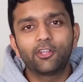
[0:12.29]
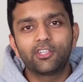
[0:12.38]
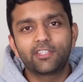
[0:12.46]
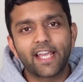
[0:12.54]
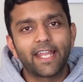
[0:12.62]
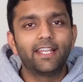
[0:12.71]

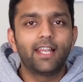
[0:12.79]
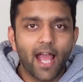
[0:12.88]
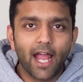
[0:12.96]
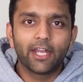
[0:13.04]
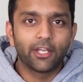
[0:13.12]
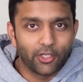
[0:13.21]
this channel
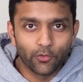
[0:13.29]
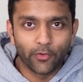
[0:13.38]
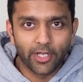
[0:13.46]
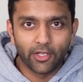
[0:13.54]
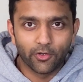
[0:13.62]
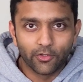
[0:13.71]
and a new
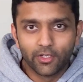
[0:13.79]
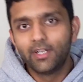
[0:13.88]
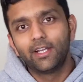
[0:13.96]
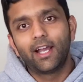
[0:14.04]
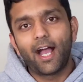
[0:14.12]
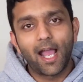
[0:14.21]
video.
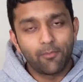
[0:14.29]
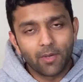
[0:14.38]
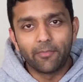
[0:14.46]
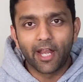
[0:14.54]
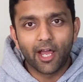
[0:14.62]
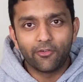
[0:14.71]
I'm
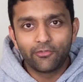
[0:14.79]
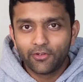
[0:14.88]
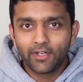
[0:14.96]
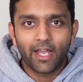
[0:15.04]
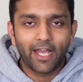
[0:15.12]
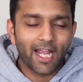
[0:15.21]
Abhinav
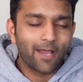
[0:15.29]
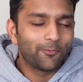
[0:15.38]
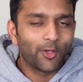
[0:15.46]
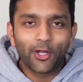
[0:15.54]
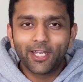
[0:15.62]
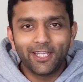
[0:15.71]
and I'm
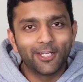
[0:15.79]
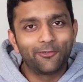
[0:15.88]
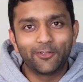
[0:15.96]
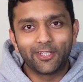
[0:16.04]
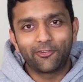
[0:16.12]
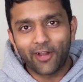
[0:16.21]
not here
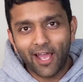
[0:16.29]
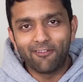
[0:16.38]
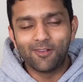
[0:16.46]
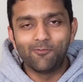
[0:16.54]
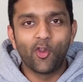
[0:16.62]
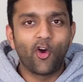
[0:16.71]
with a
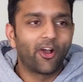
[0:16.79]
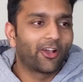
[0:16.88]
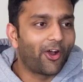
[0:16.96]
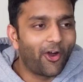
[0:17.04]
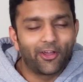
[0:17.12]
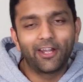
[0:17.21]
travel
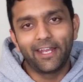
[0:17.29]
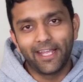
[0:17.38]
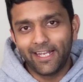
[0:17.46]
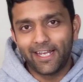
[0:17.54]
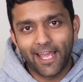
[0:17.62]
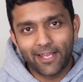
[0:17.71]
blog or a
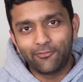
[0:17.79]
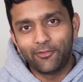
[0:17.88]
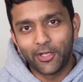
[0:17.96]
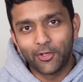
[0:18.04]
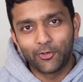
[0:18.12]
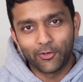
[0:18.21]
daily life
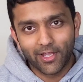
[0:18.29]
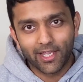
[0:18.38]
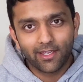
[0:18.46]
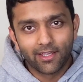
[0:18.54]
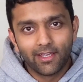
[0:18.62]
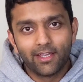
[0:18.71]
video
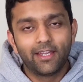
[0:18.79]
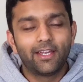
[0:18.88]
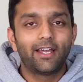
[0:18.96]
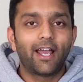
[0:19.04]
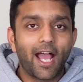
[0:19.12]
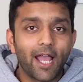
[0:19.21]
today.
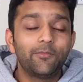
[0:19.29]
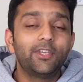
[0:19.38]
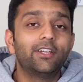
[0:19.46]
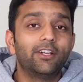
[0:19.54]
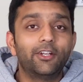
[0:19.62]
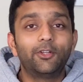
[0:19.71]
I'm
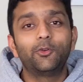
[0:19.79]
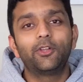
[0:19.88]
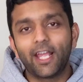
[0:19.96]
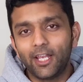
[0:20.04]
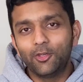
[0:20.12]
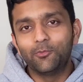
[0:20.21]
here to
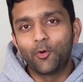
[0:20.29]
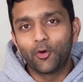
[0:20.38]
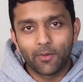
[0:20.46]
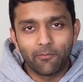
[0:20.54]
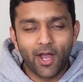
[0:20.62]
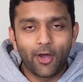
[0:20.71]
tell you more
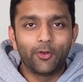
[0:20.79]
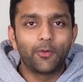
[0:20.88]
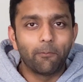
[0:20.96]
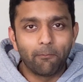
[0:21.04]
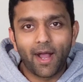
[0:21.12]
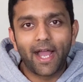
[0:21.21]

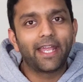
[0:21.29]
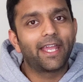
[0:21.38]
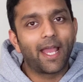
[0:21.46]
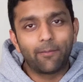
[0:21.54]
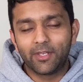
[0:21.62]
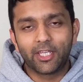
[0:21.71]
about my
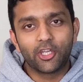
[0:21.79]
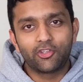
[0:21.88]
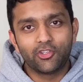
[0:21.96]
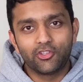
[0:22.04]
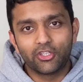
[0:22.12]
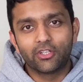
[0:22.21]

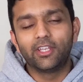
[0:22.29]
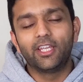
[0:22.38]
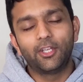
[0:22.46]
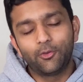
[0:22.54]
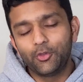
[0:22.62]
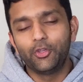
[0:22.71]
application
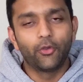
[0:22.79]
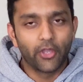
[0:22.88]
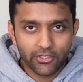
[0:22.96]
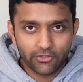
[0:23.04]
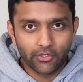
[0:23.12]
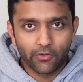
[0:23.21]
journey to
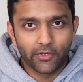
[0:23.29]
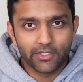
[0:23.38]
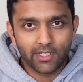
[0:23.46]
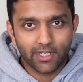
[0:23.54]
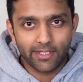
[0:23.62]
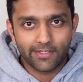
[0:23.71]
US
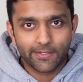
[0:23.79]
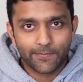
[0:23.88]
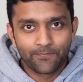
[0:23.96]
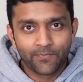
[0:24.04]
universities.